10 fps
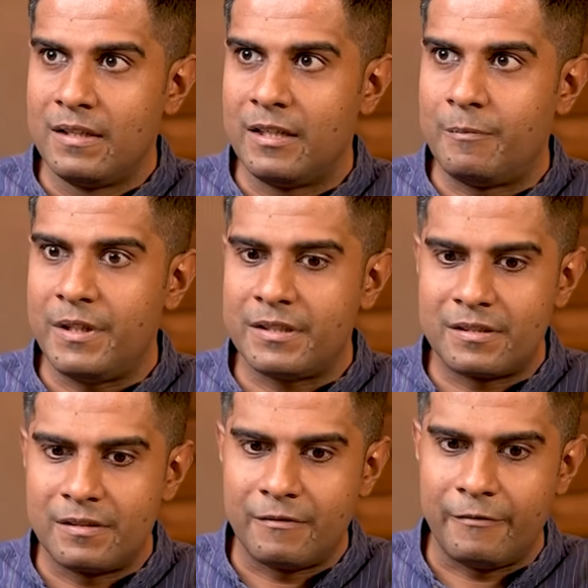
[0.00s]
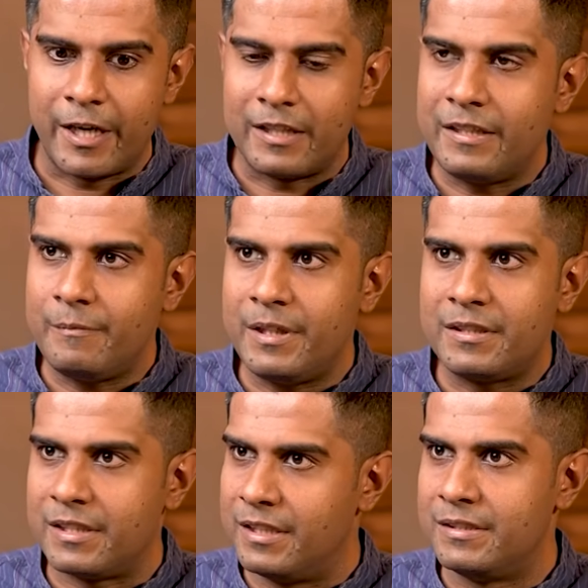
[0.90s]
It means vyadi
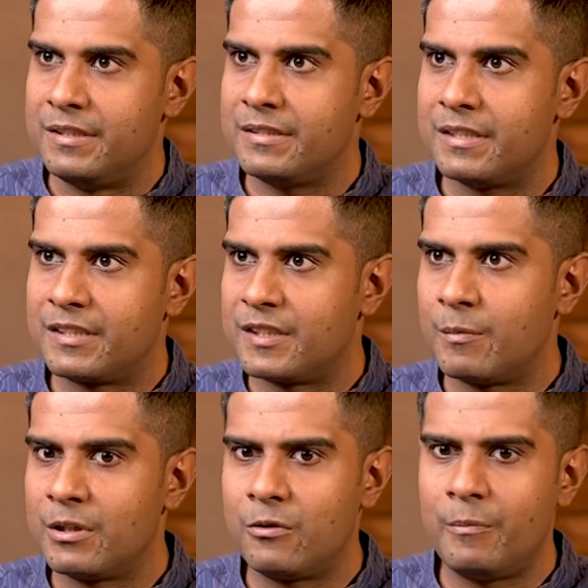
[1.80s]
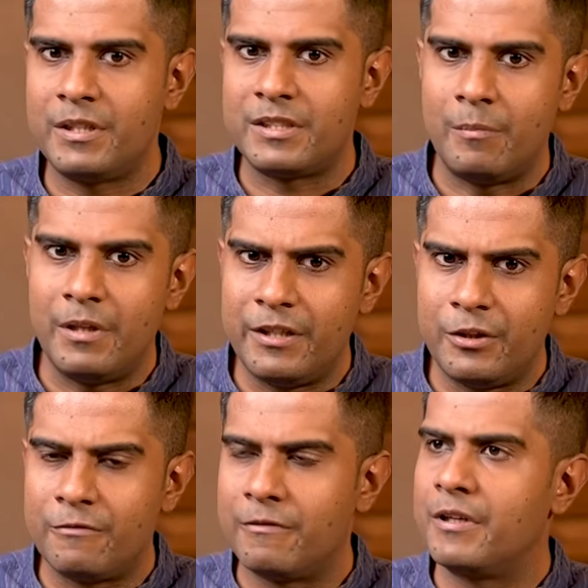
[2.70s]
means a disease and kshamatva means ability
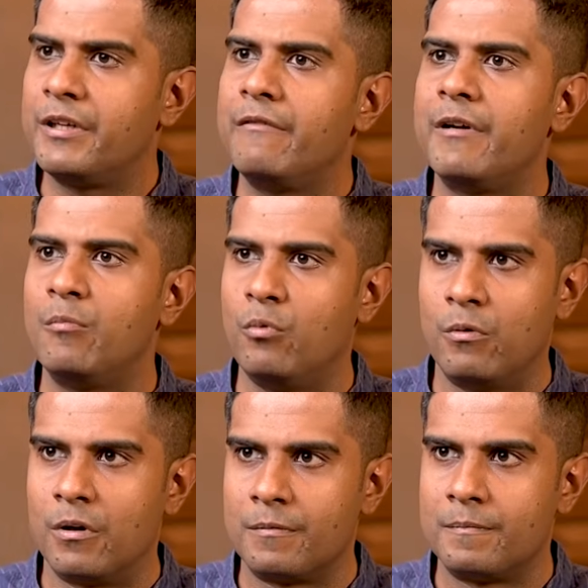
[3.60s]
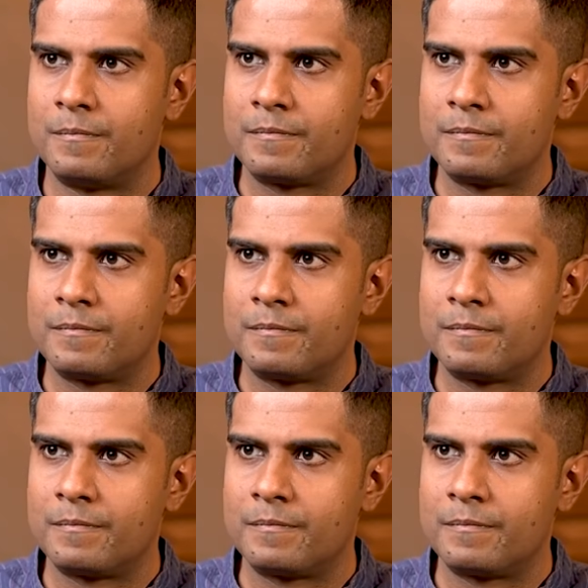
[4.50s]
to forgive and move on.